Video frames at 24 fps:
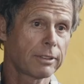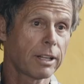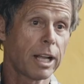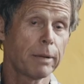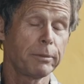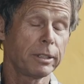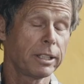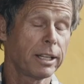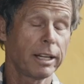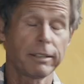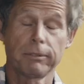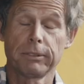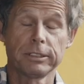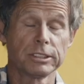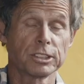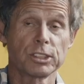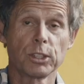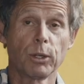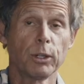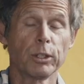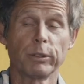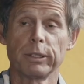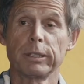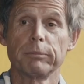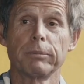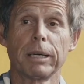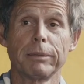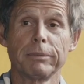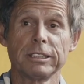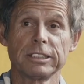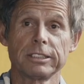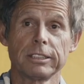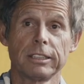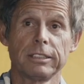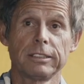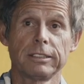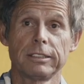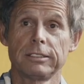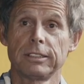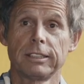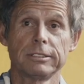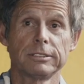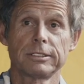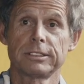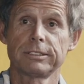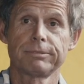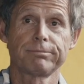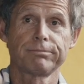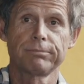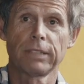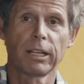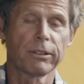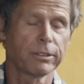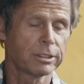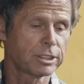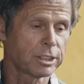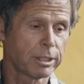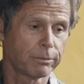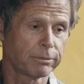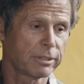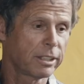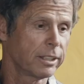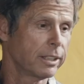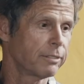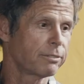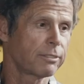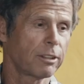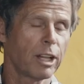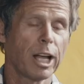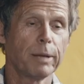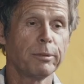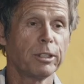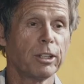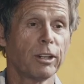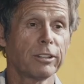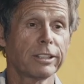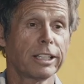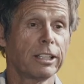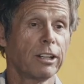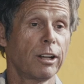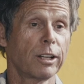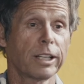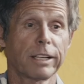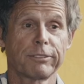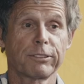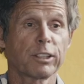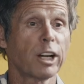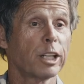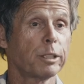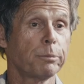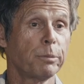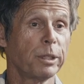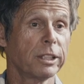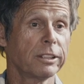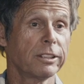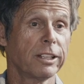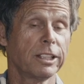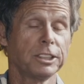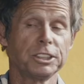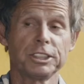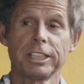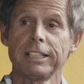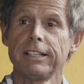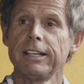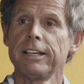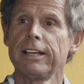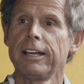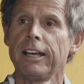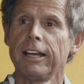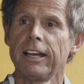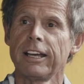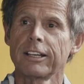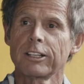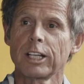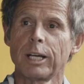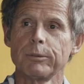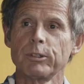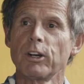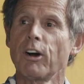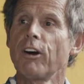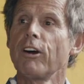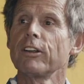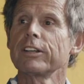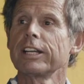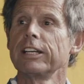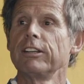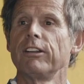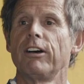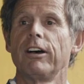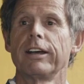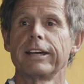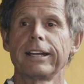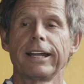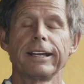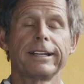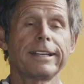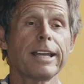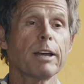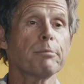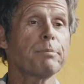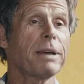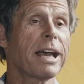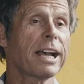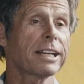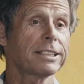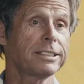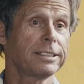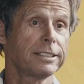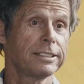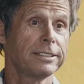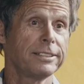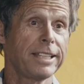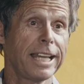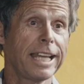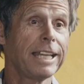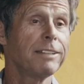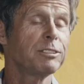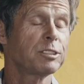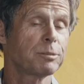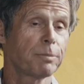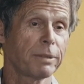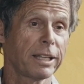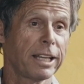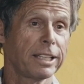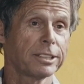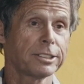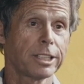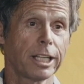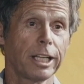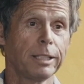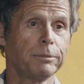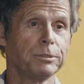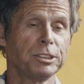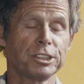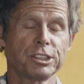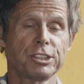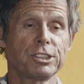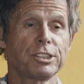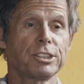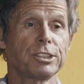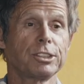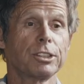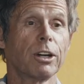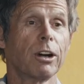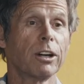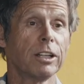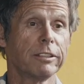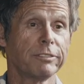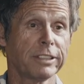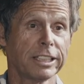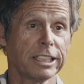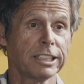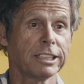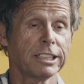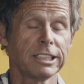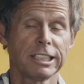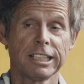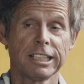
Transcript: climbing. I went soloing by myself. I was out at some cliff climbing all day long. I forgot to bring lunch. Climbed all day long, and I get back to Dave's place, and I'm just starving.